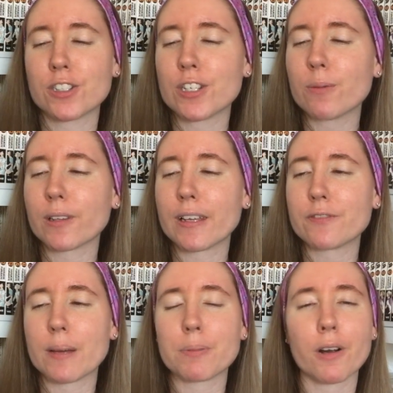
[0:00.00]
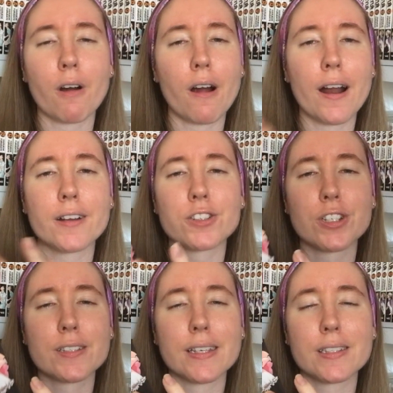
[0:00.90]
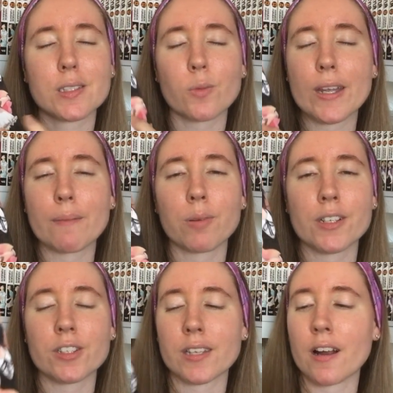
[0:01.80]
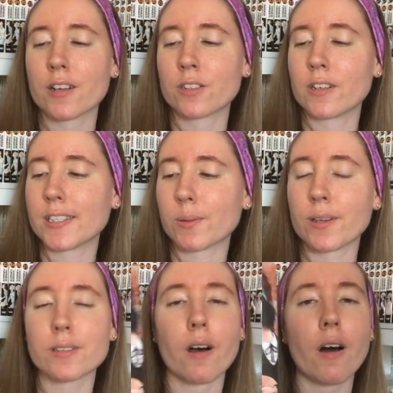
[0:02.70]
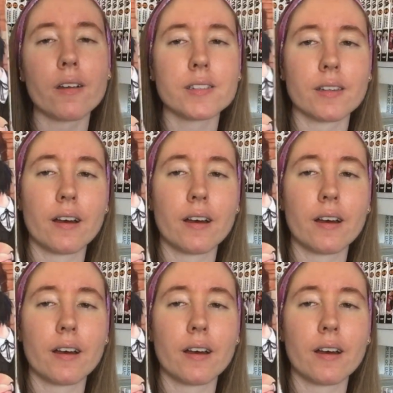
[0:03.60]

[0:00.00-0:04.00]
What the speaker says: She will lift up your heart. She's a sweet and precious character as well as all